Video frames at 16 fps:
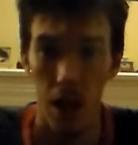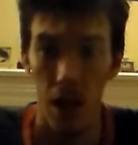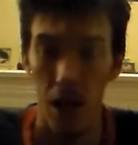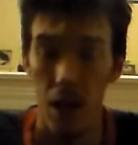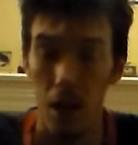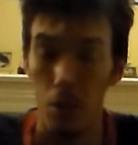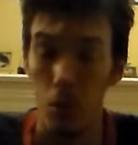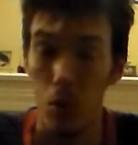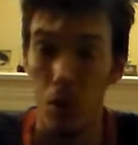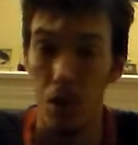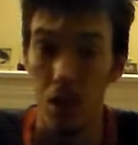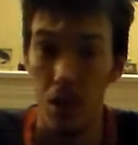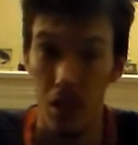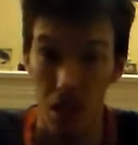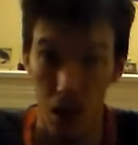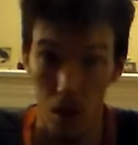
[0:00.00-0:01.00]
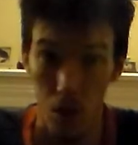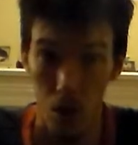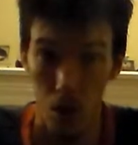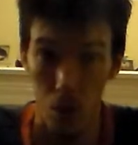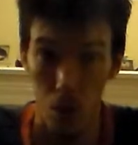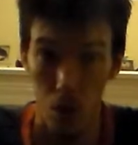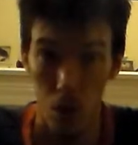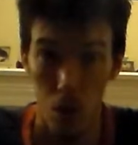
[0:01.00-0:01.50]
and I'm going to tell
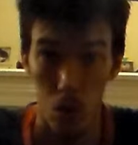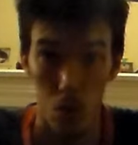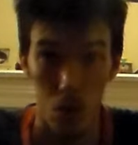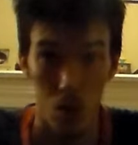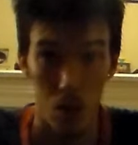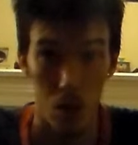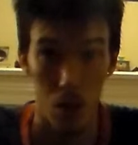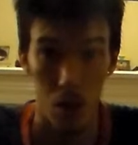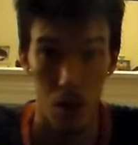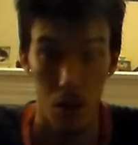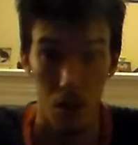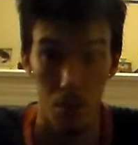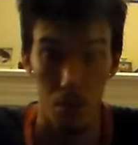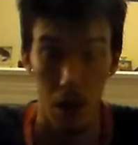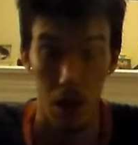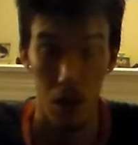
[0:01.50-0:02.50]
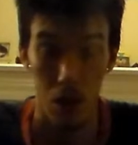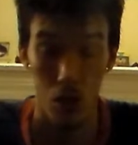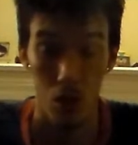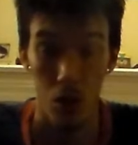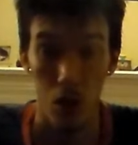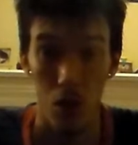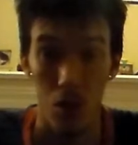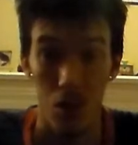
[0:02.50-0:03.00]
you my
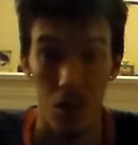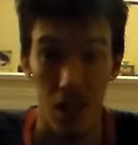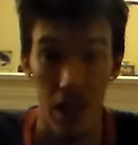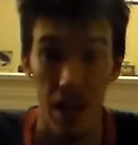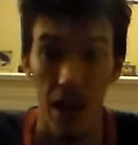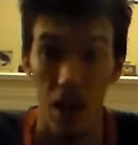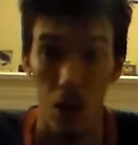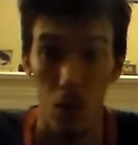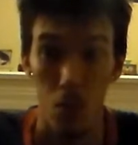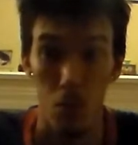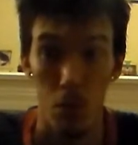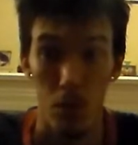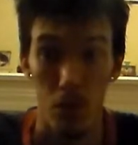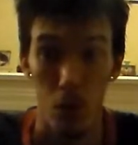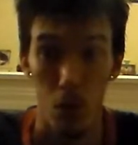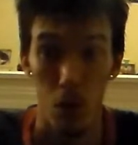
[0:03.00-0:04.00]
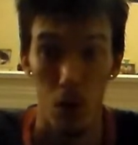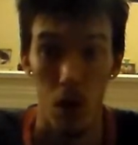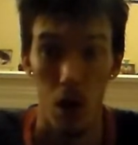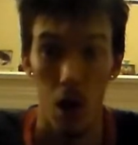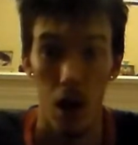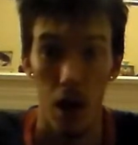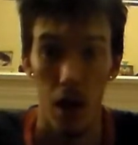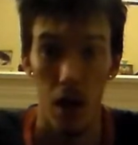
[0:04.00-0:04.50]
concerns now
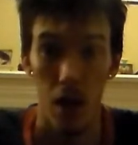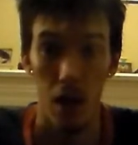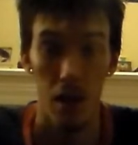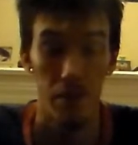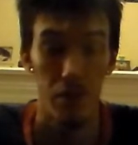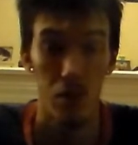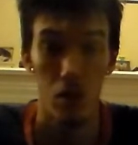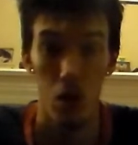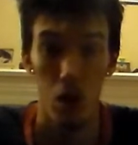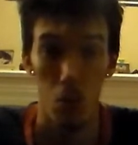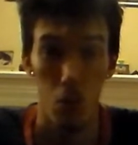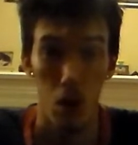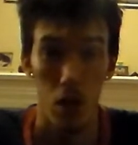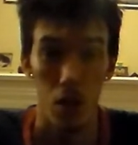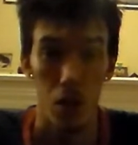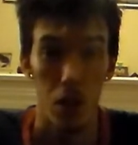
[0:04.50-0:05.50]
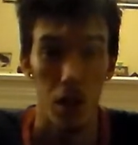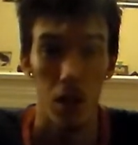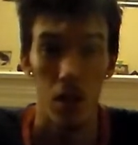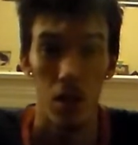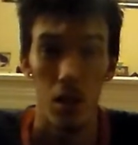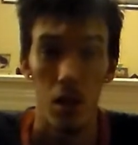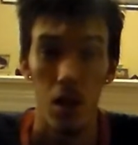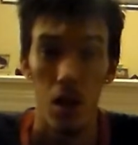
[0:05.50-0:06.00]
before I even start watching
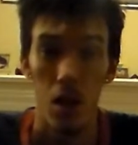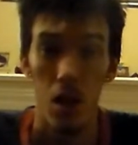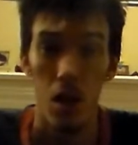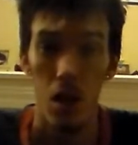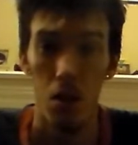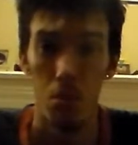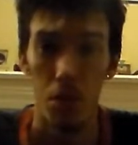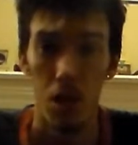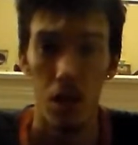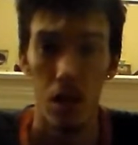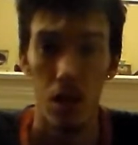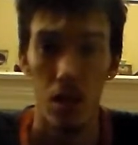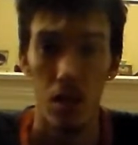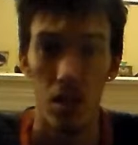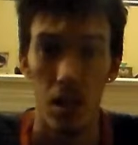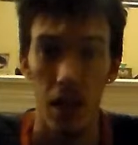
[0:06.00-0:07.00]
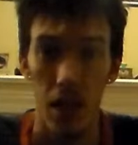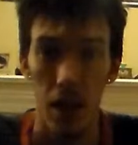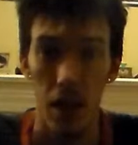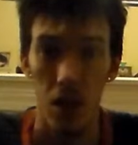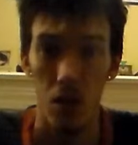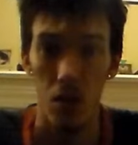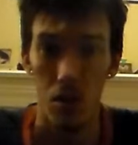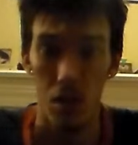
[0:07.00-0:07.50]
it, because
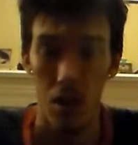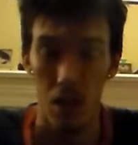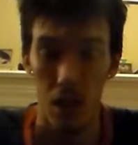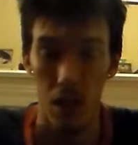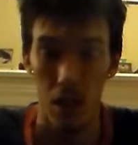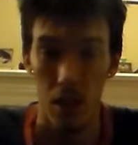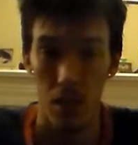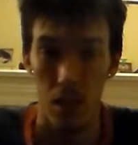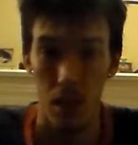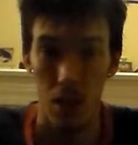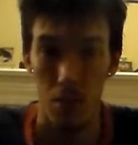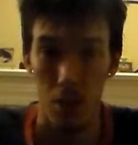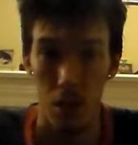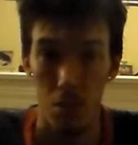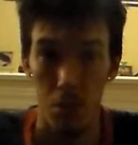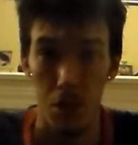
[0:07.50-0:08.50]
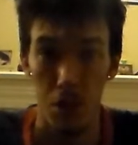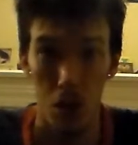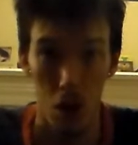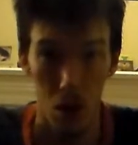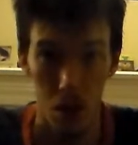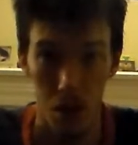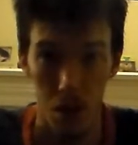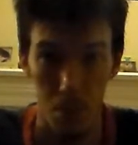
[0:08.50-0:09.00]
they are the things that I'm going to be
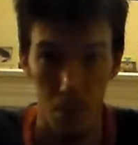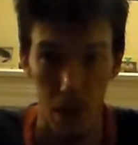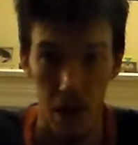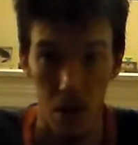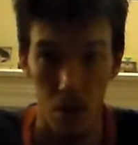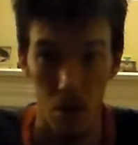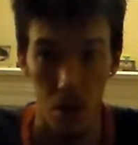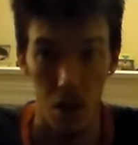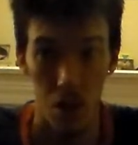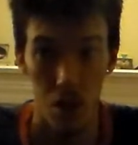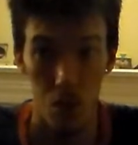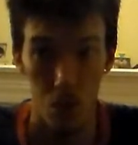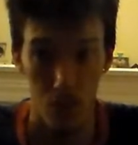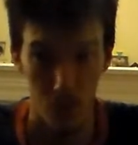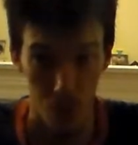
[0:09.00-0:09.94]
talking about in the